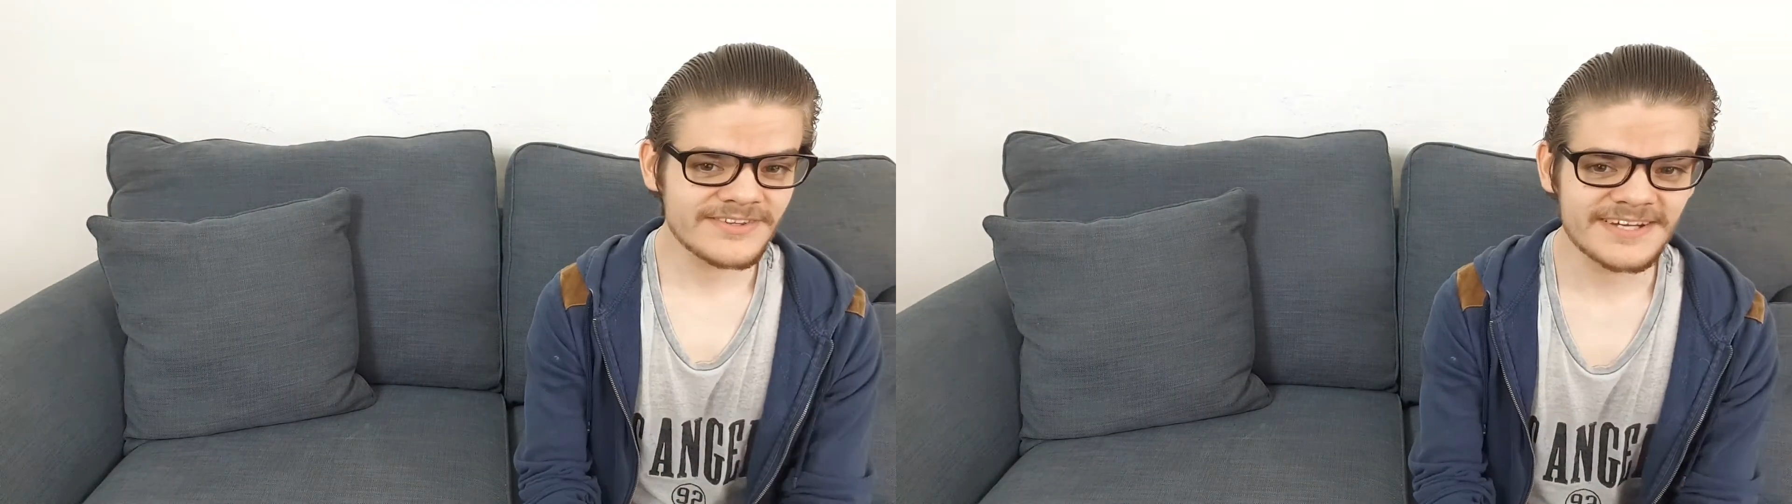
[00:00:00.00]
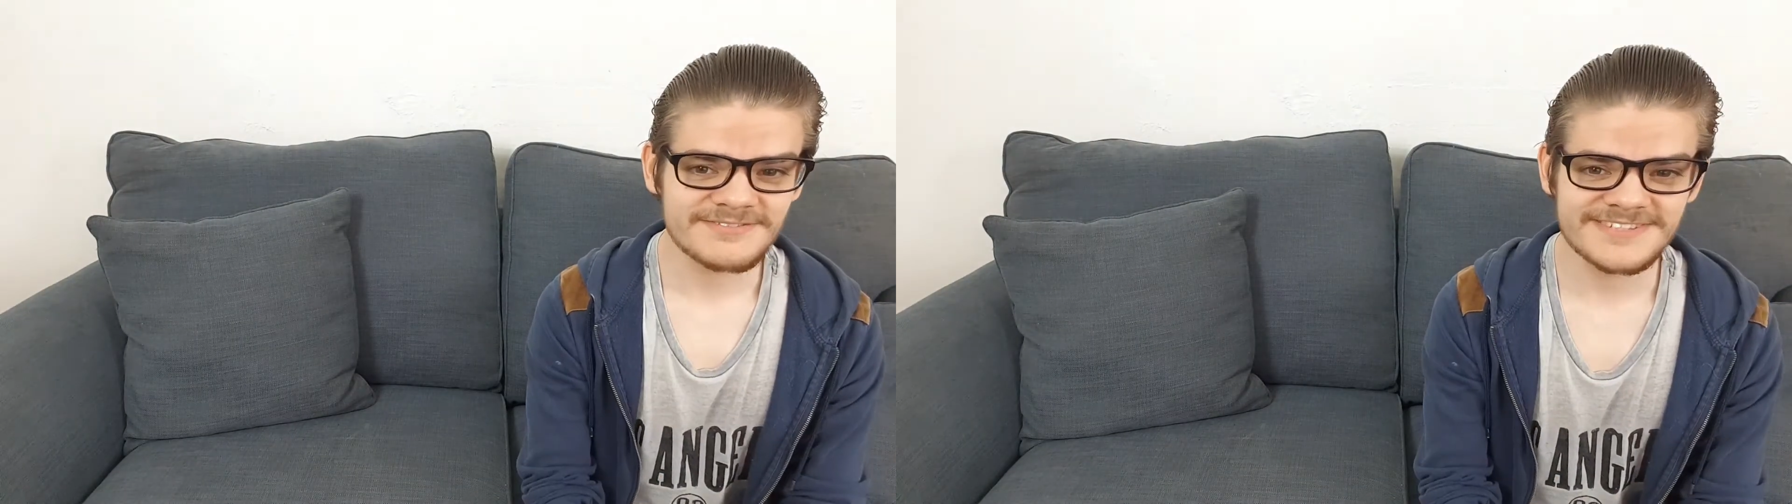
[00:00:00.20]

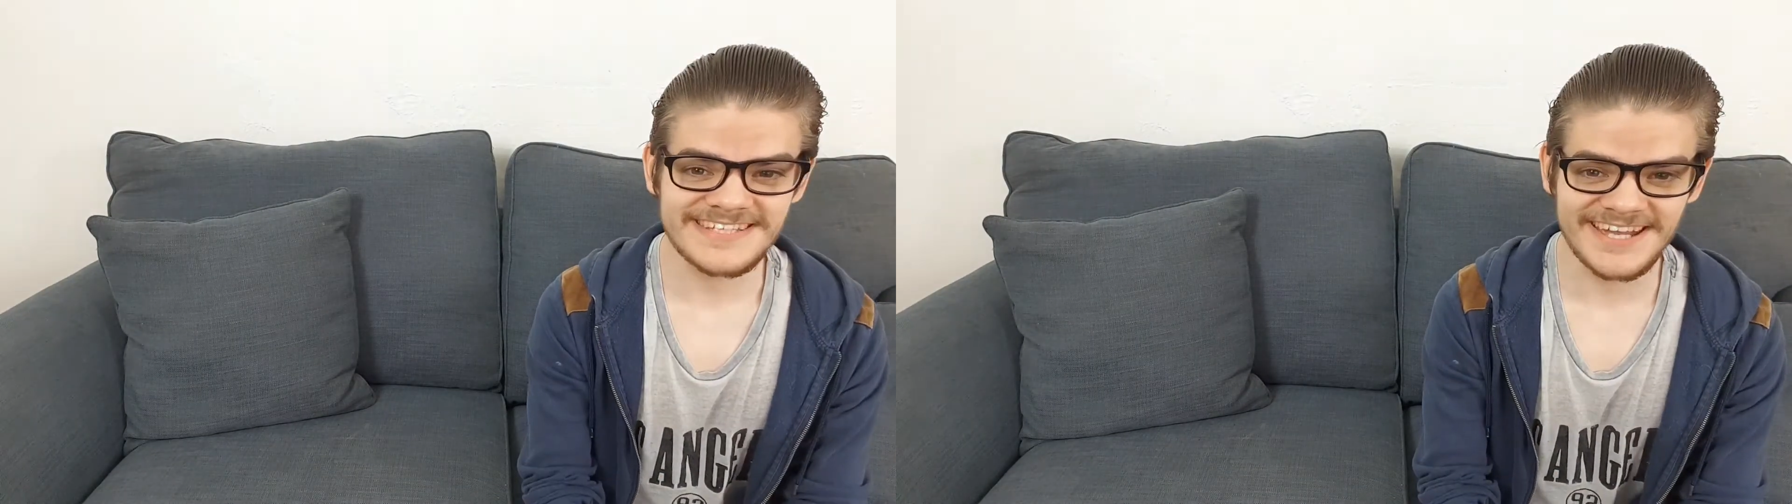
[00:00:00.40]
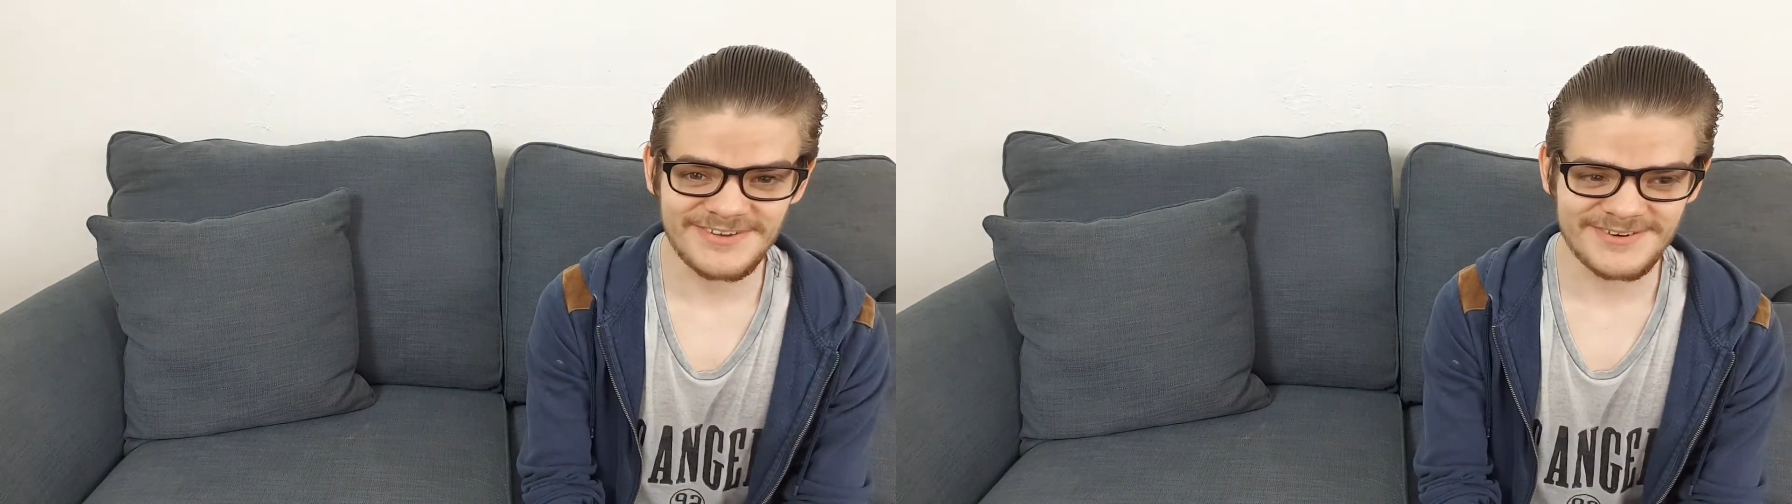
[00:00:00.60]
have to
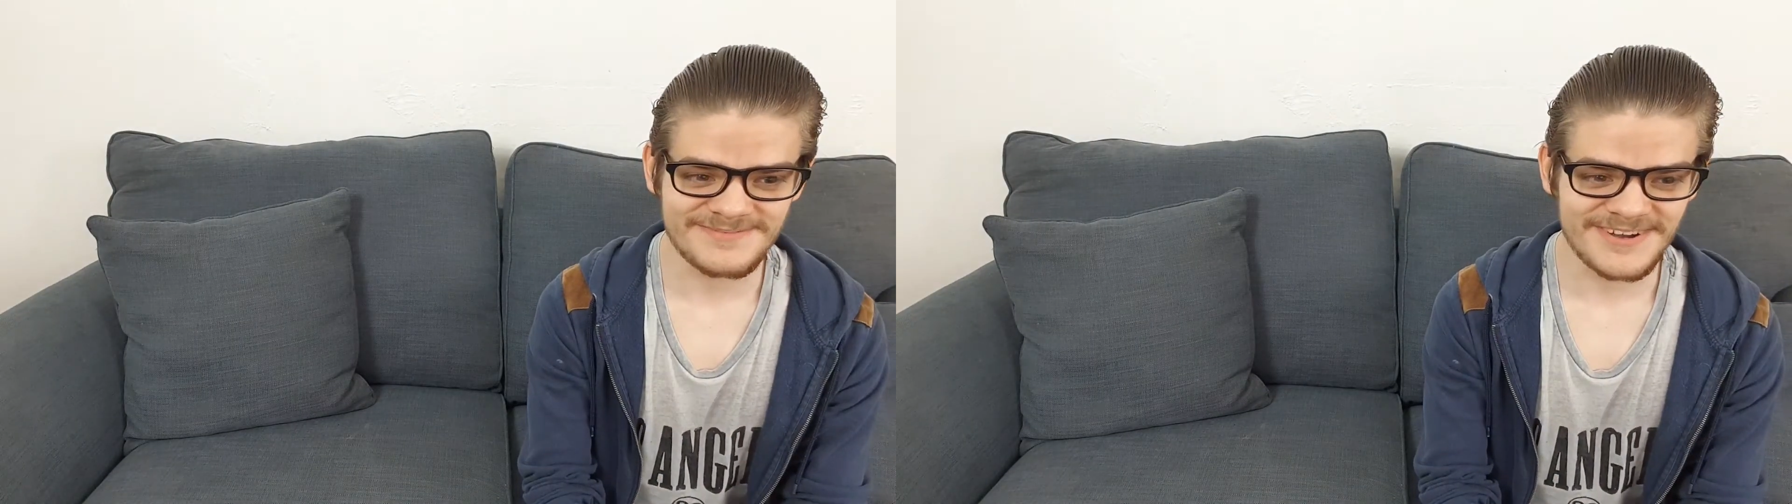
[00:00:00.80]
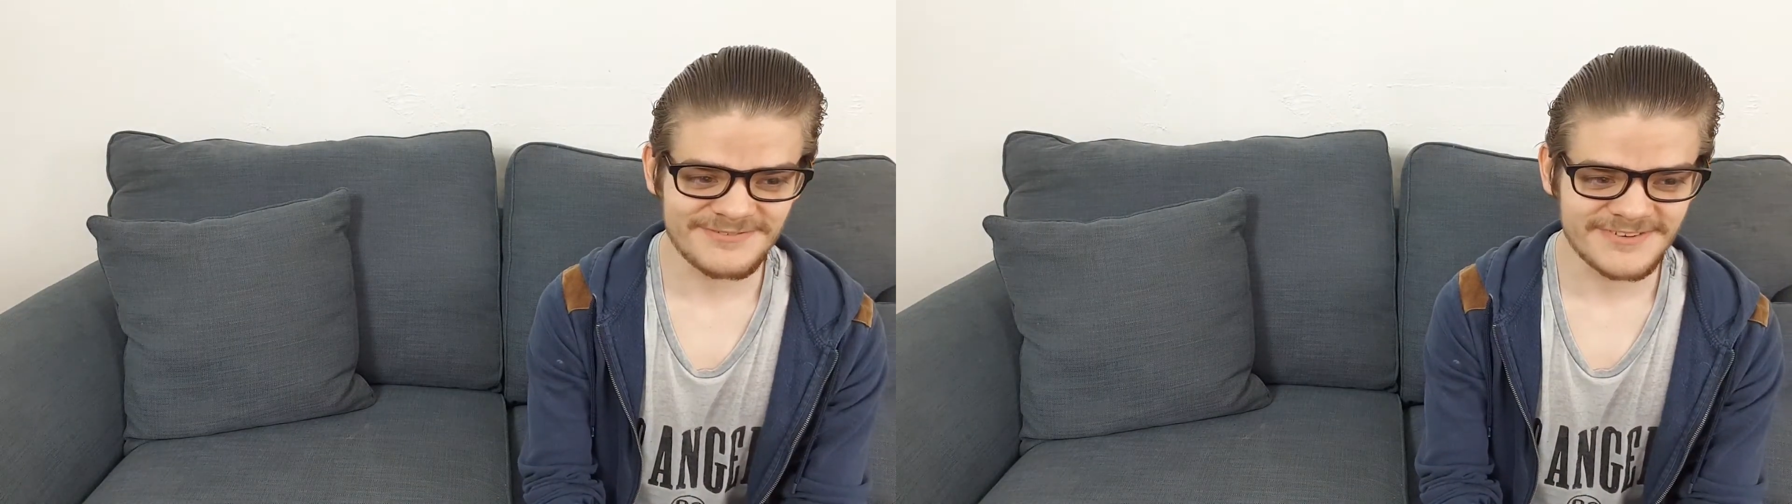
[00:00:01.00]
say with
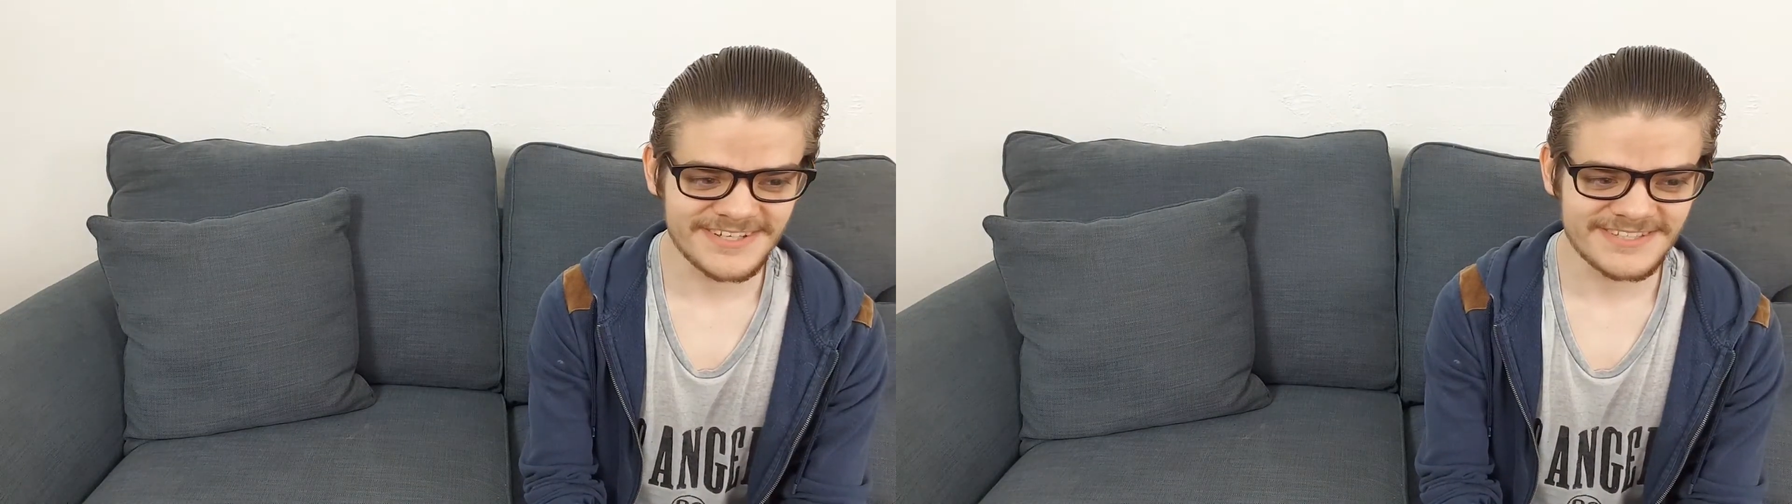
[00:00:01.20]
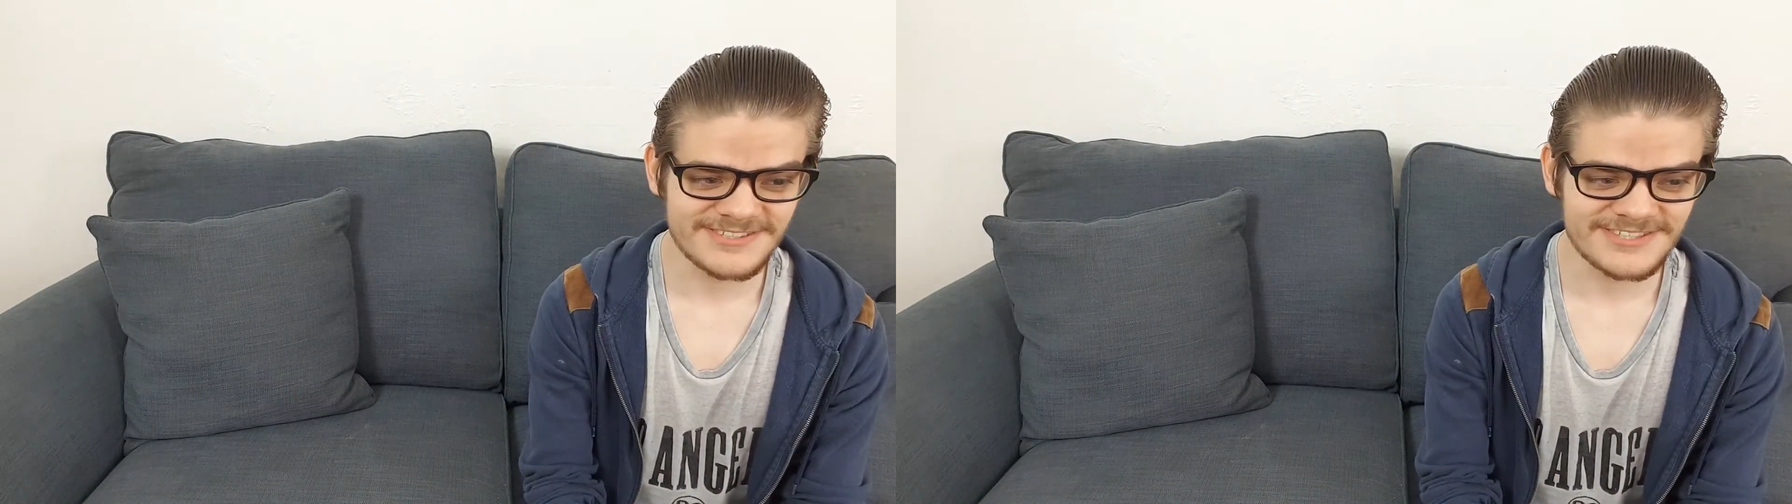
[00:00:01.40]
my
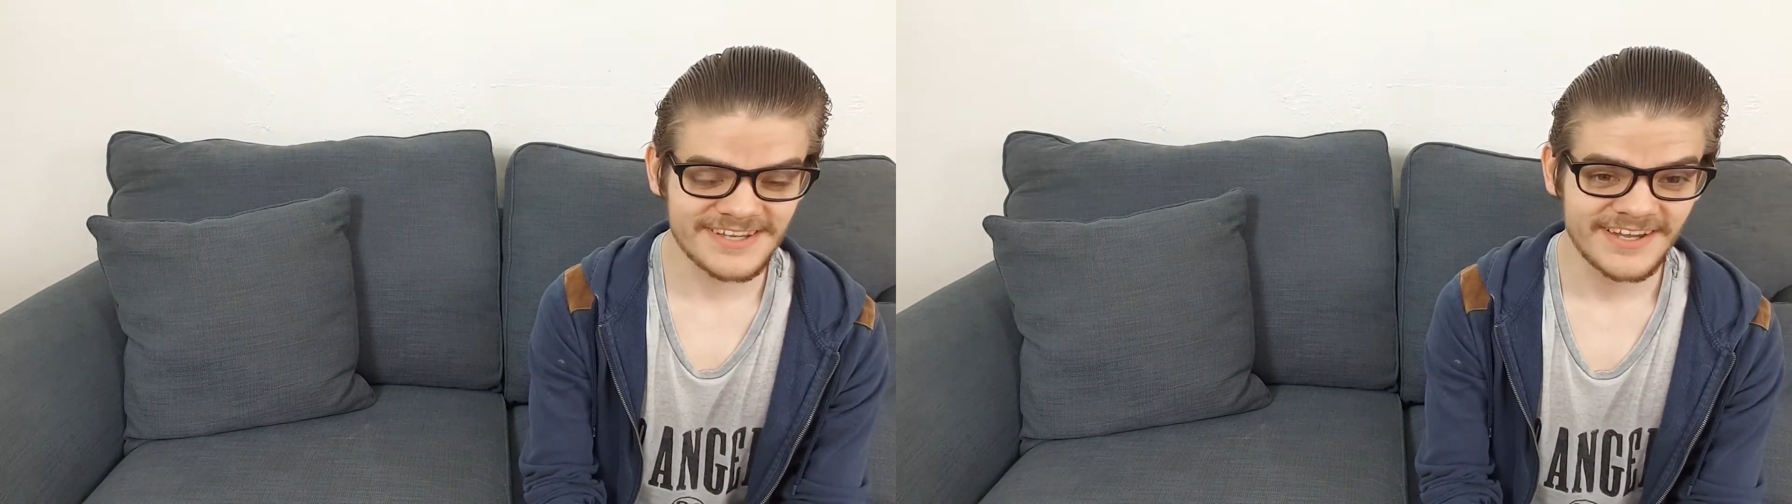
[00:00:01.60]
face.